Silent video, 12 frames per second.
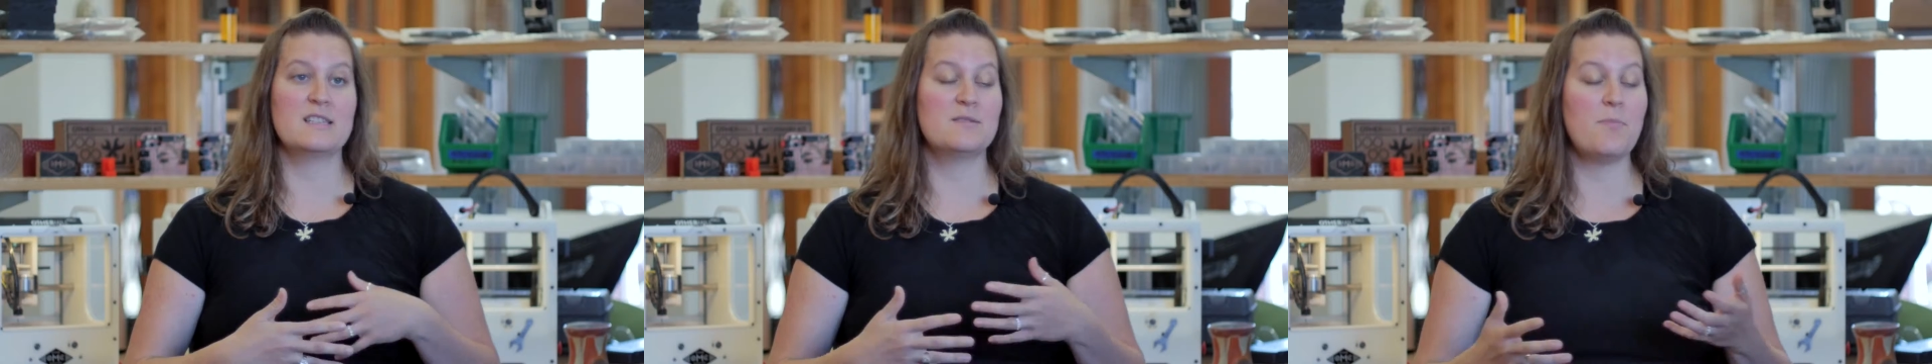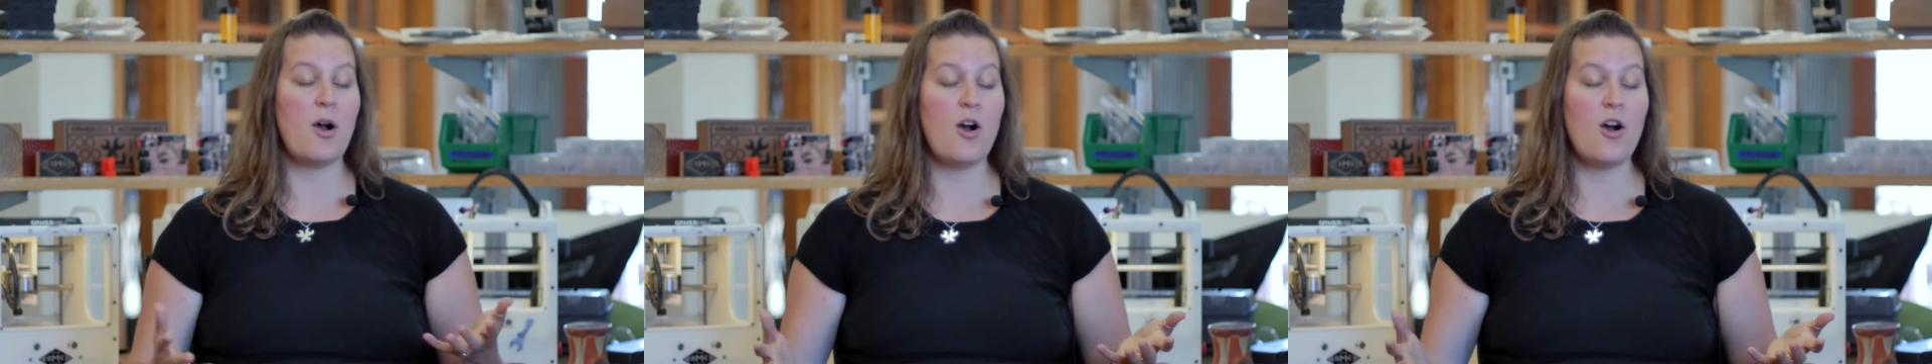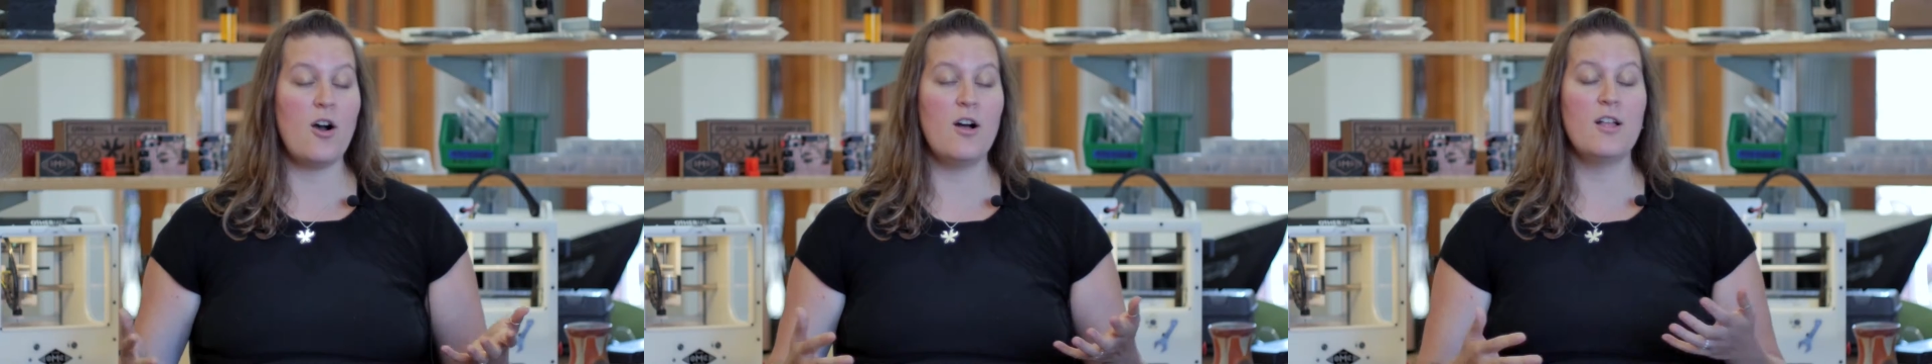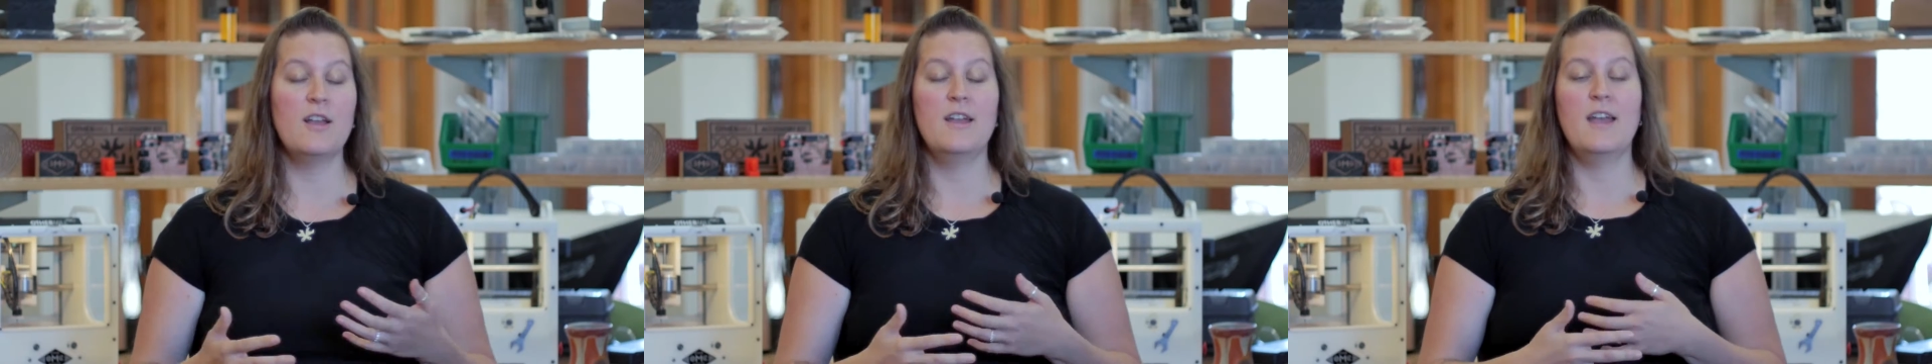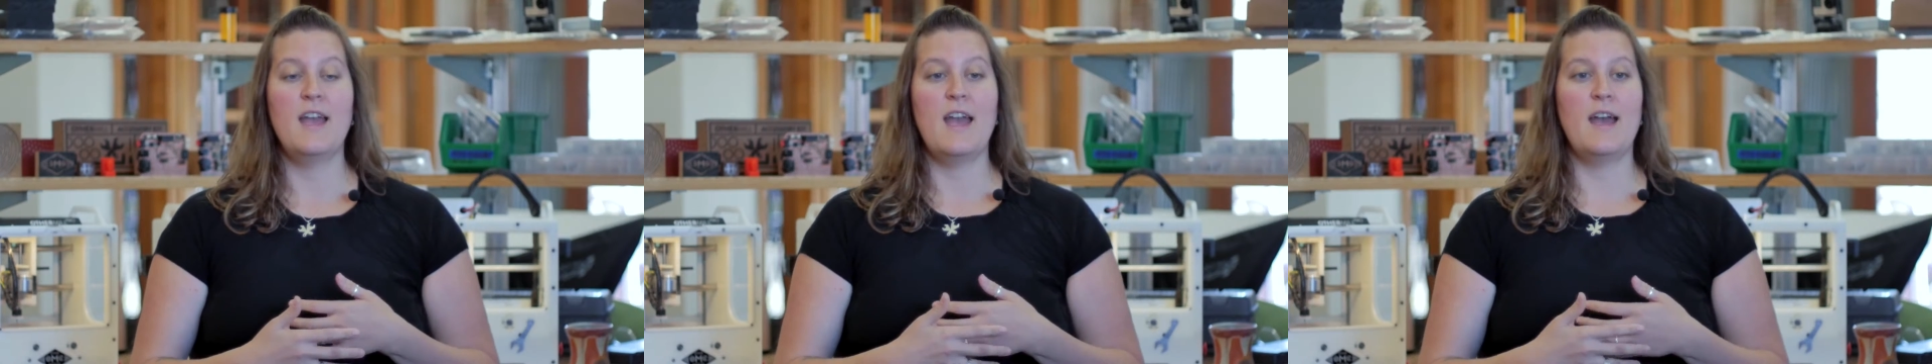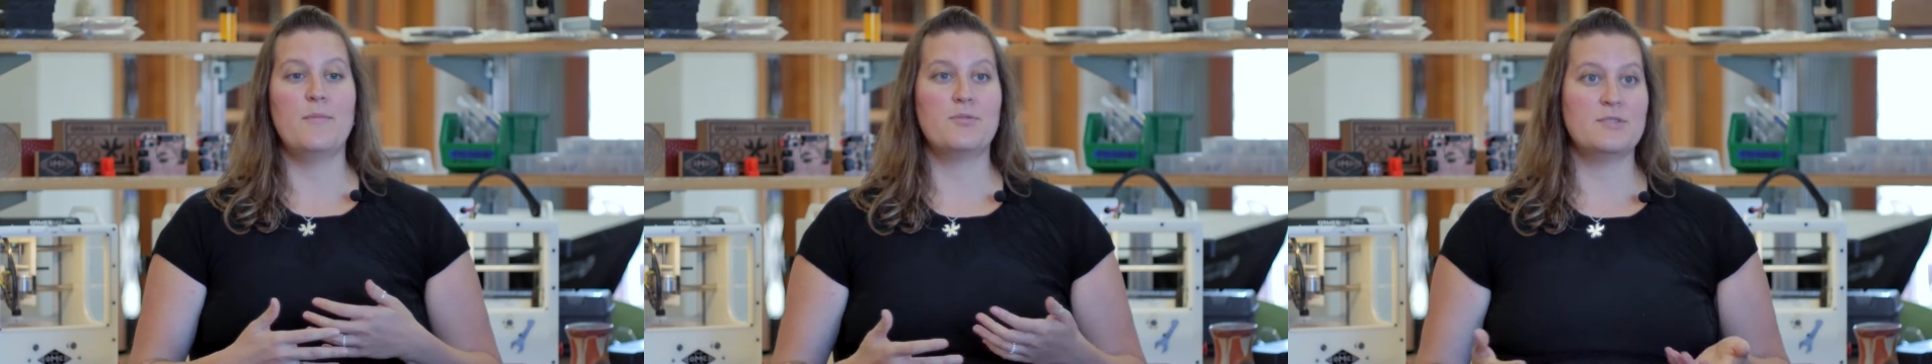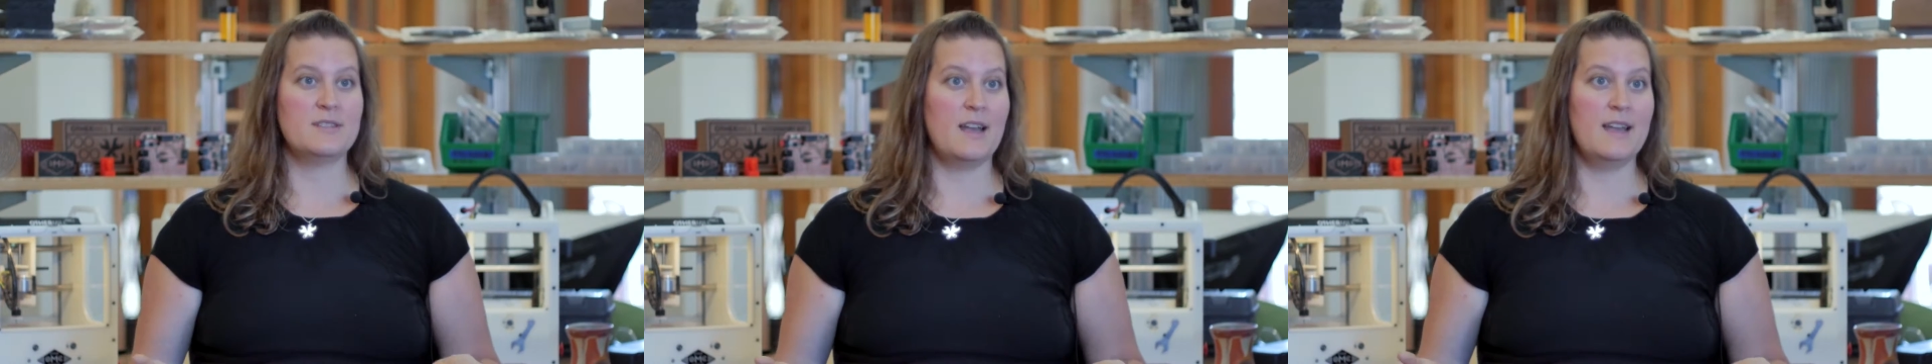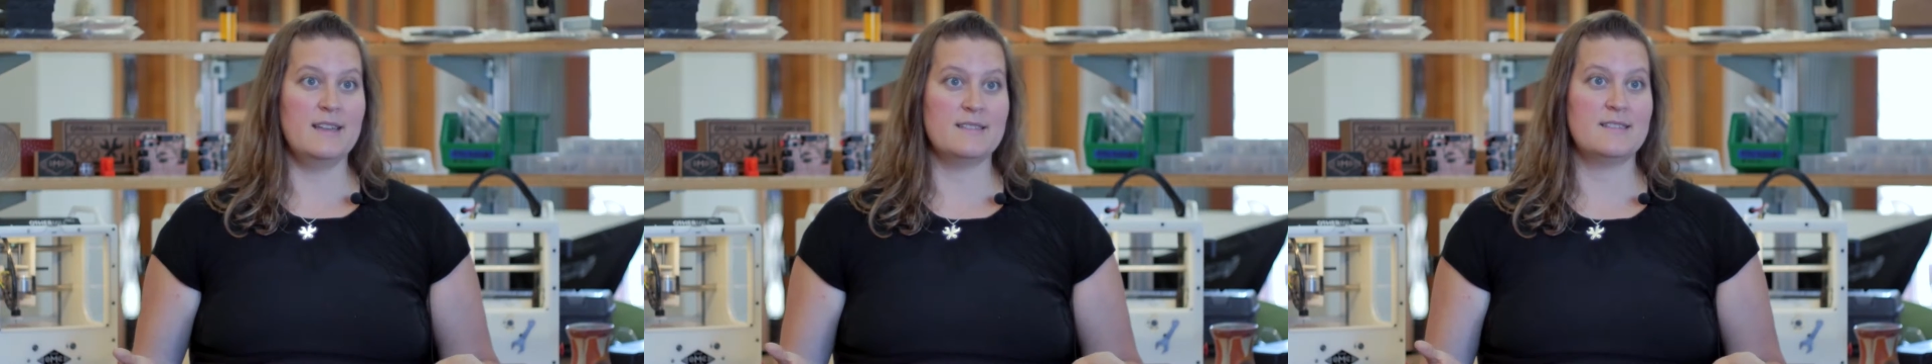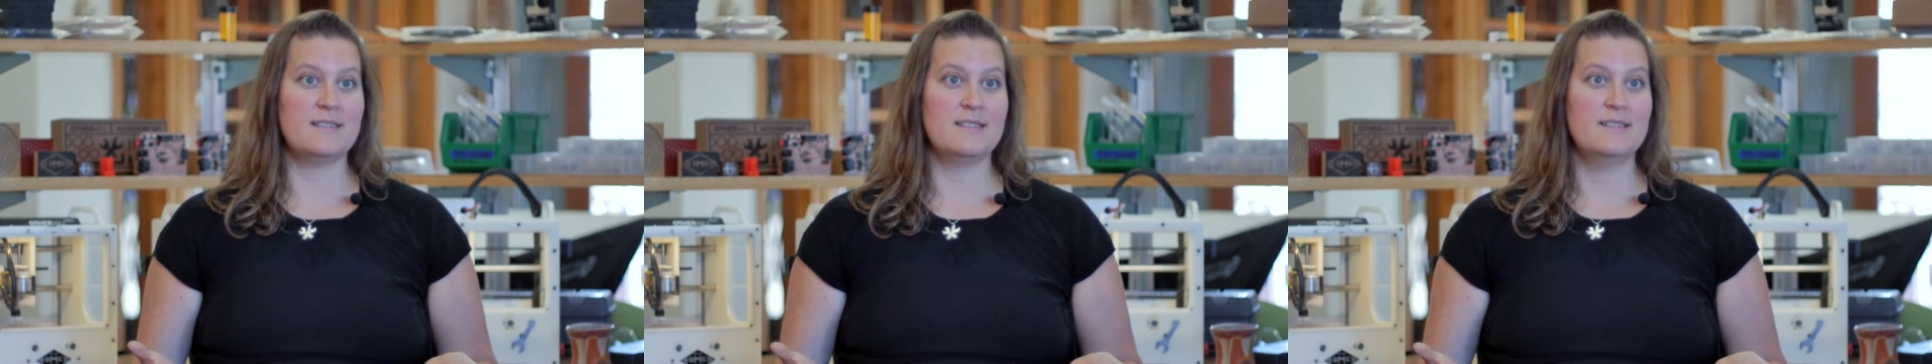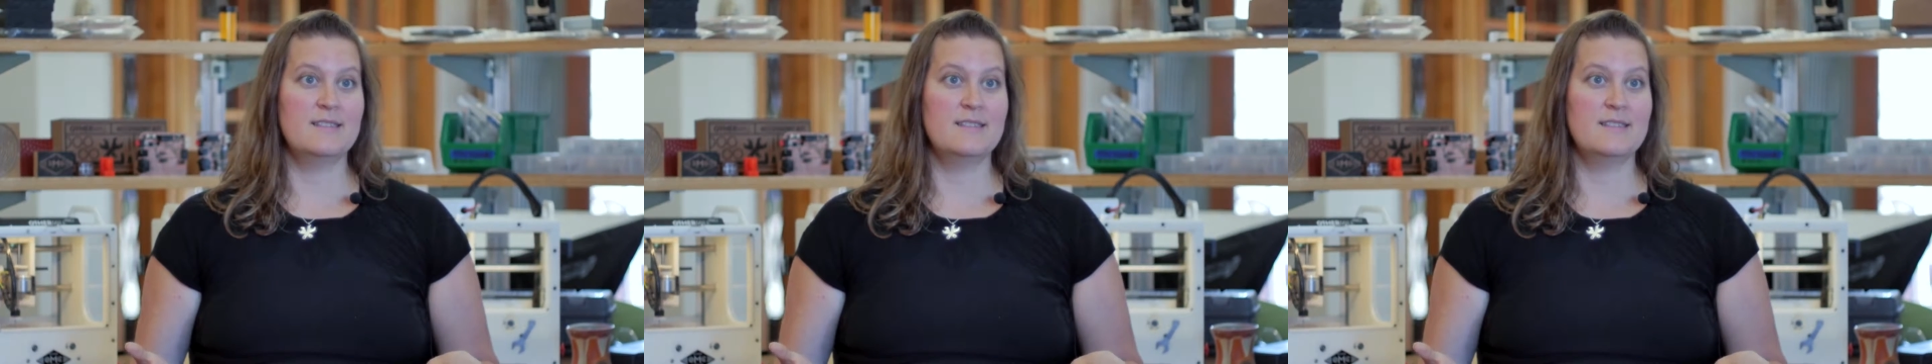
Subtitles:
small and precise,